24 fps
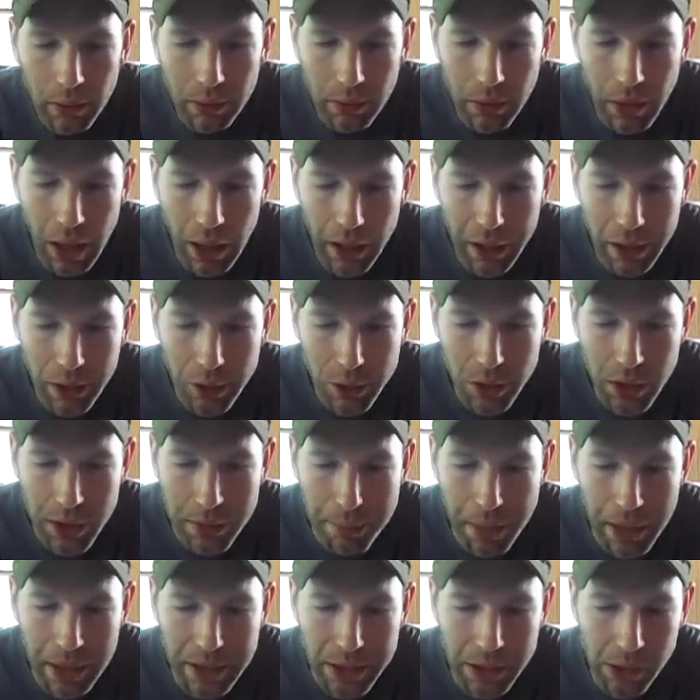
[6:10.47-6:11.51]
I usually
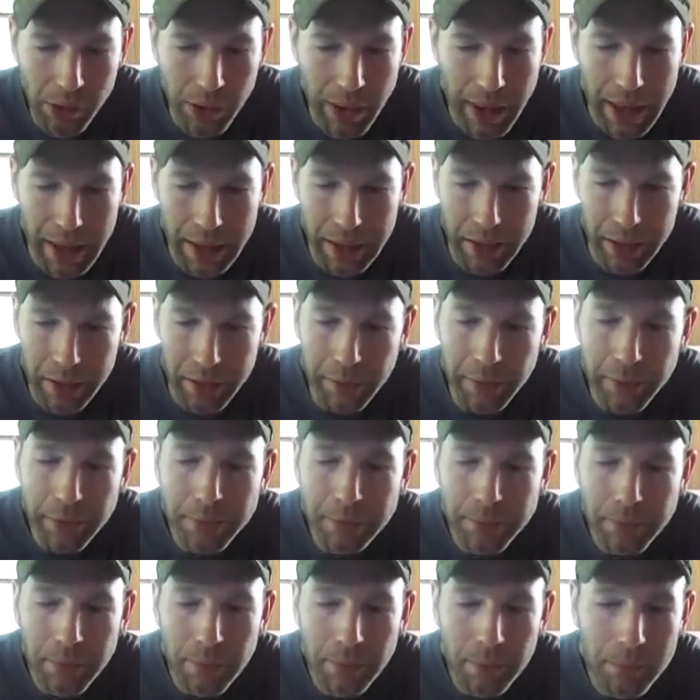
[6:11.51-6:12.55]
pencil that in
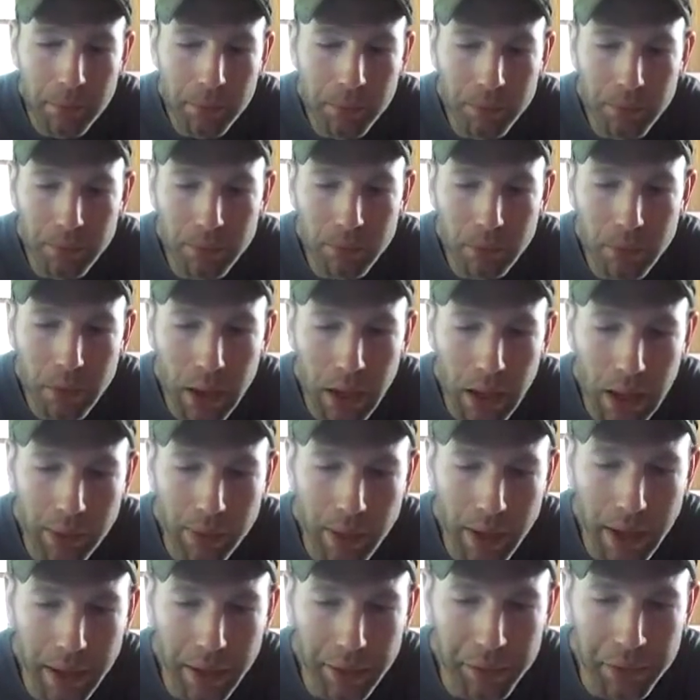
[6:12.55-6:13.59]
and
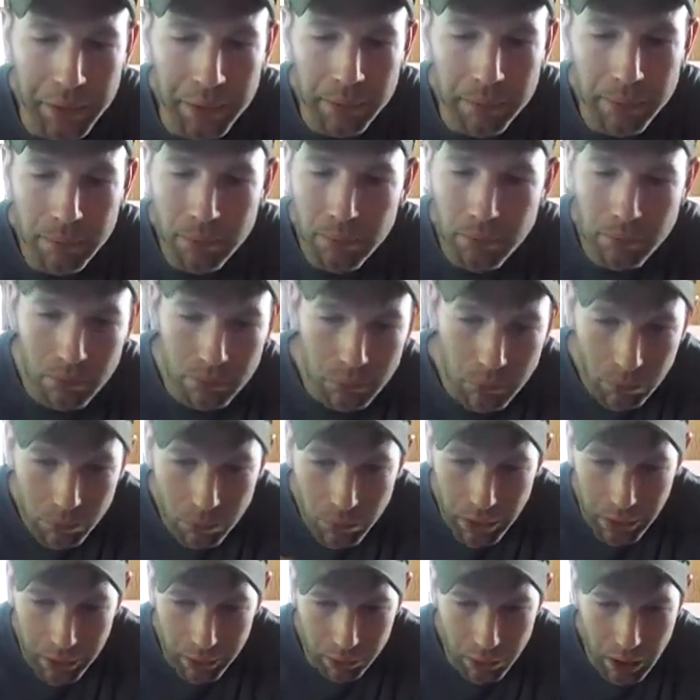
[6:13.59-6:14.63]
then
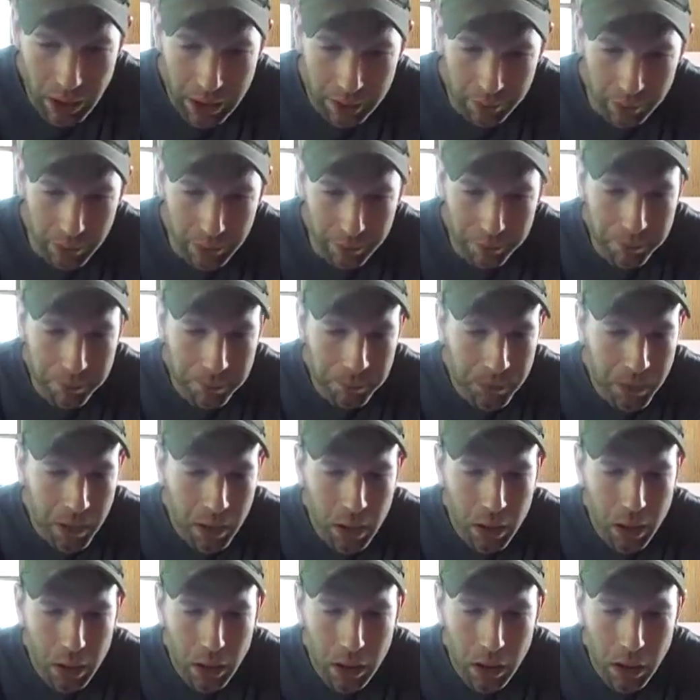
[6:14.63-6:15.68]
engrave it.
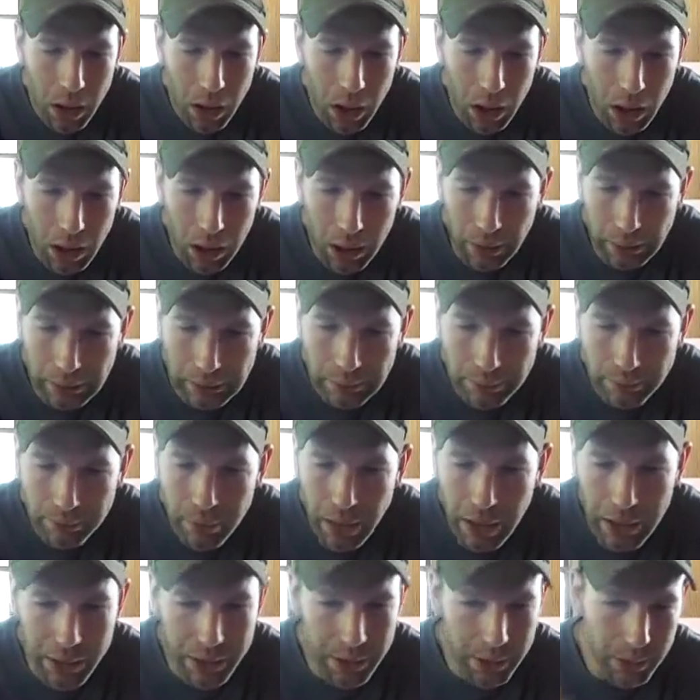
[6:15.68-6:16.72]

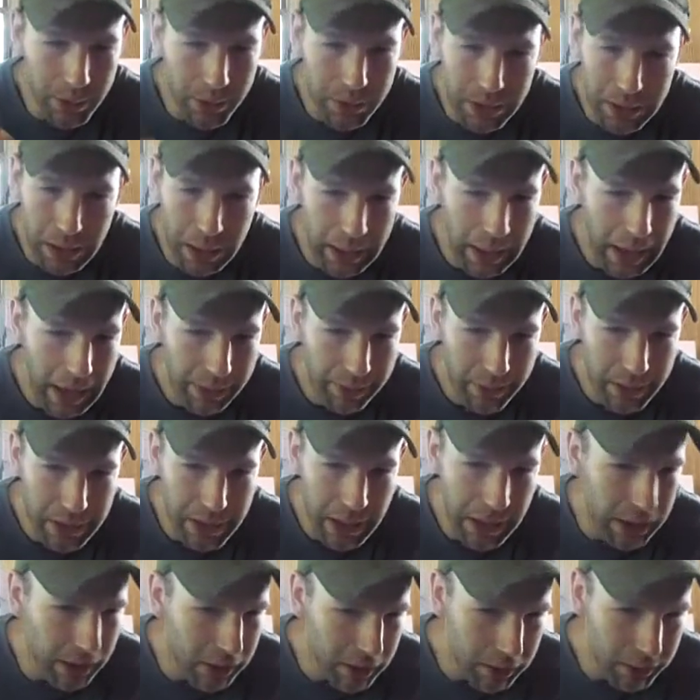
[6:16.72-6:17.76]
As you can see, I haven't
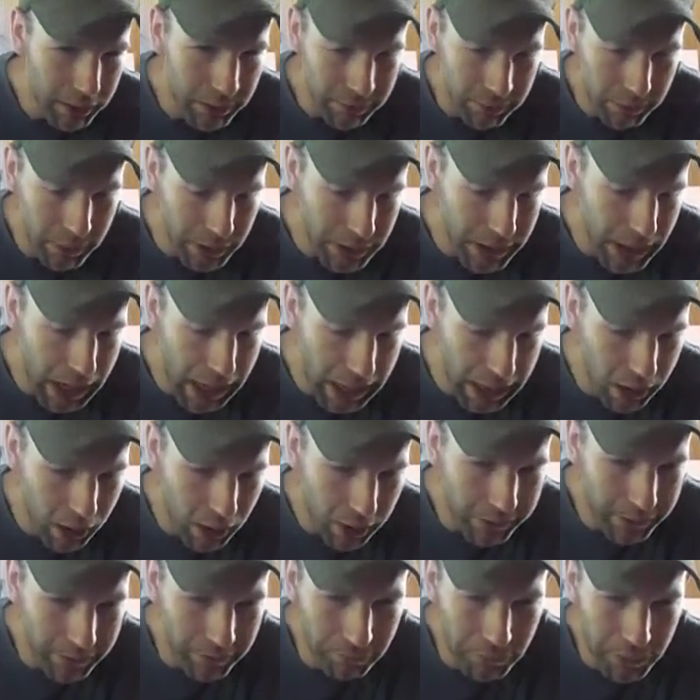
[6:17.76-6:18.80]
taken the die
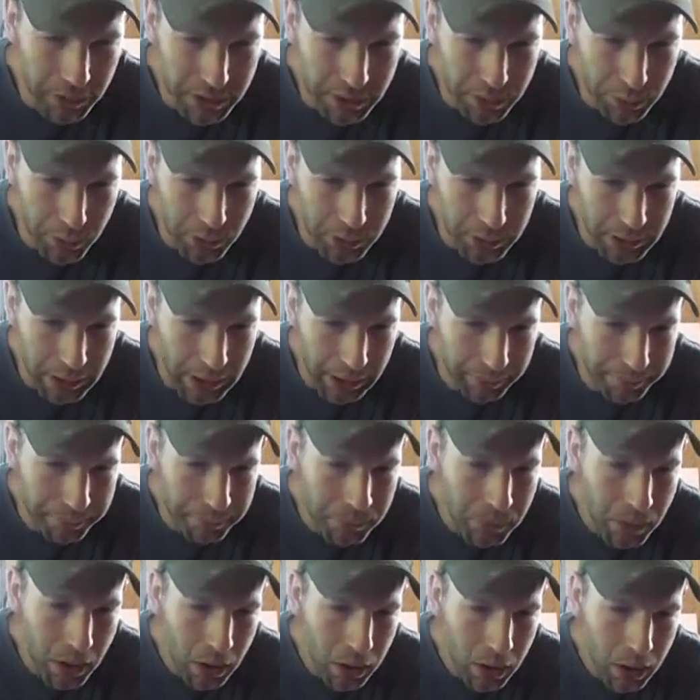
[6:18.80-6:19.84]
off of this one yet,
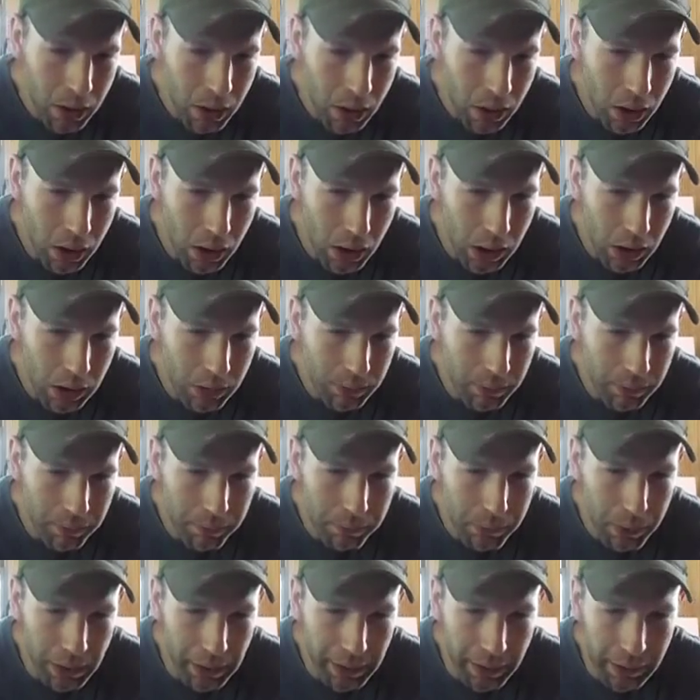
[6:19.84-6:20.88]

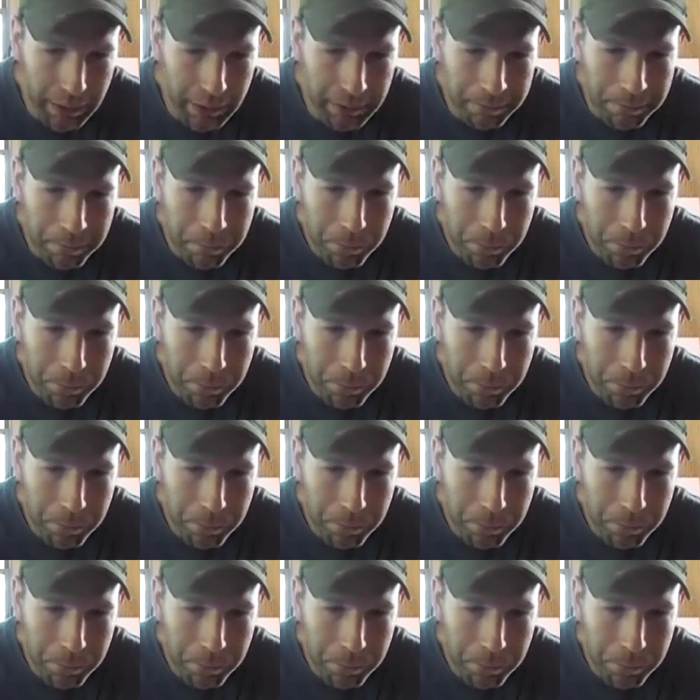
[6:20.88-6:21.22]
but